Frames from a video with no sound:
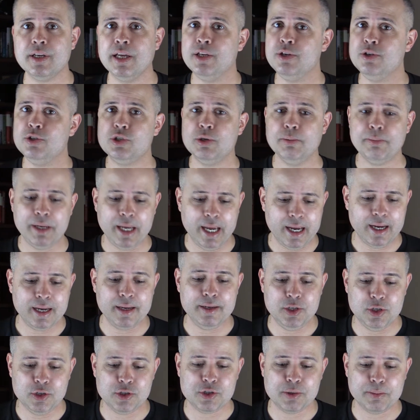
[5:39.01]
And you
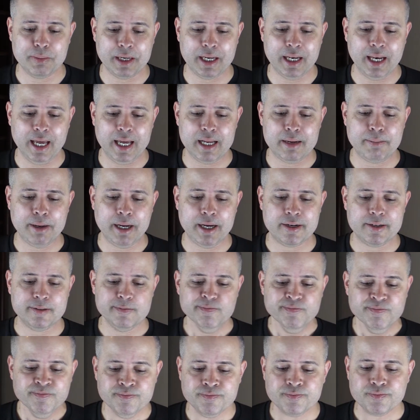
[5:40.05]
should be glad about
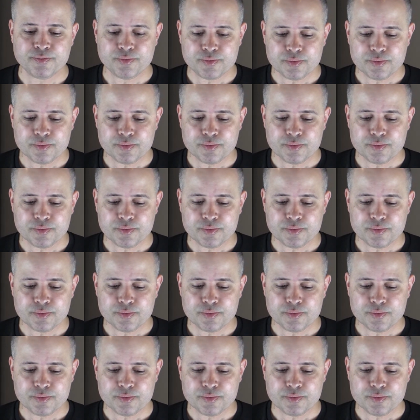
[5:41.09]
it.